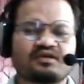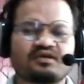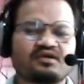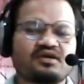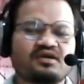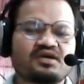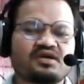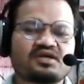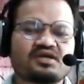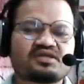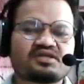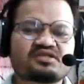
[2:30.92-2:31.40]

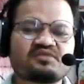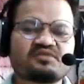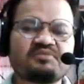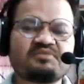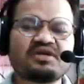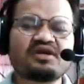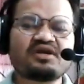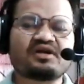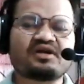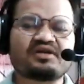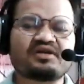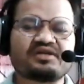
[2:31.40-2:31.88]

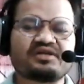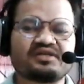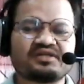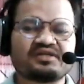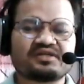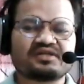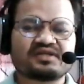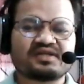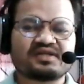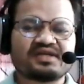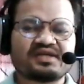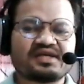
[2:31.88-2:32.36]
Similarly,
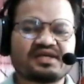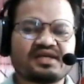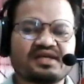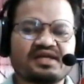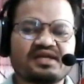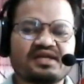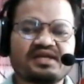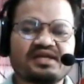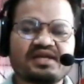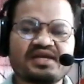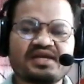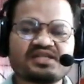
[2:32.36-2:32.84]

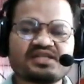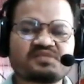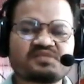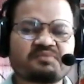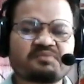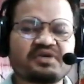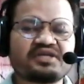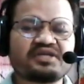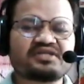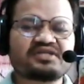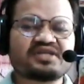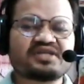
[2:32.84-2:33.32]
let's
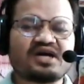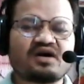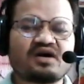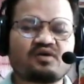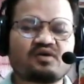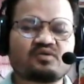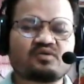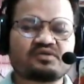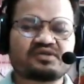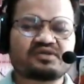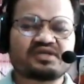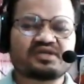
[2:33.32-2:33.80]
point
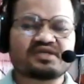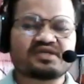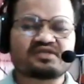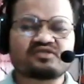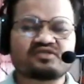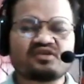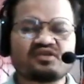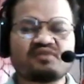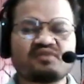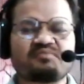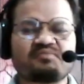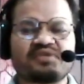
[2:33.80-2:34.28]
out
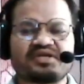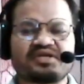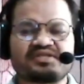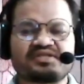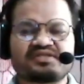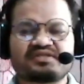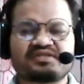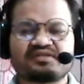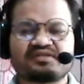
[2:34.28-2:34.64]
sea breeze.